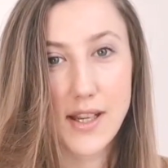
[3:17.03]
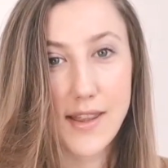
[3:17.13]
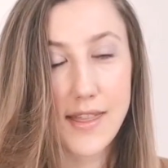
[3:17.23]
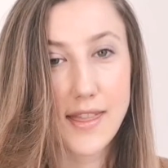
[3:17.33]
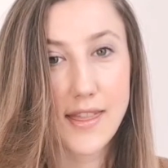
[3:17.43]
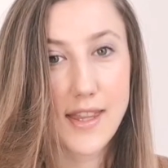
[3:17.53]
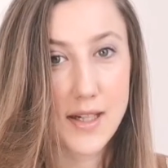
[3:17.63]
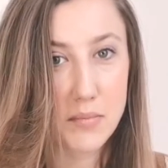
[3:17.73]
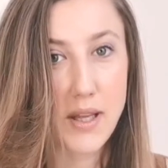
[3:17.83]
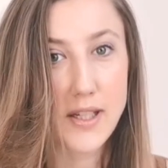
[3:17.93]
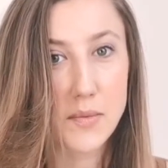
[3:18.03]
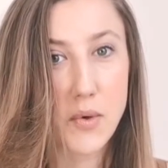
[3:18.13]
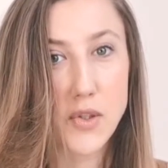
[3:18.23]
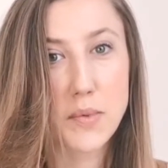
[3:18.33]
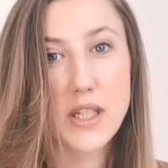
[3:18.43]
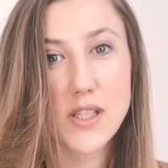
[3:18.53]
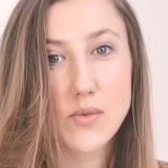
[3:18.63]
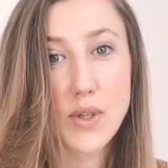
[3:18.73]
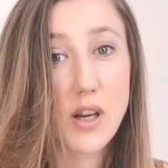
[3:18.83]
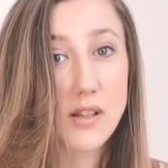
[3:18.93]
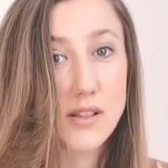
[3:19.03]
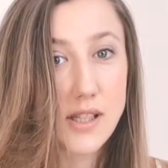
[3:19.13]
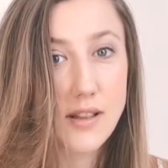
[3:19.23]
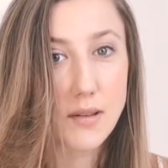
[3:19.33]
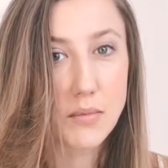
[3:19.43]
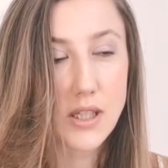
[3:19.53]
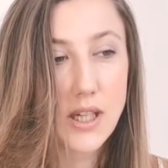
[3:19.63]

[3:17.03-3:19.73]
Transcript: and they're blind spots because we can't see them.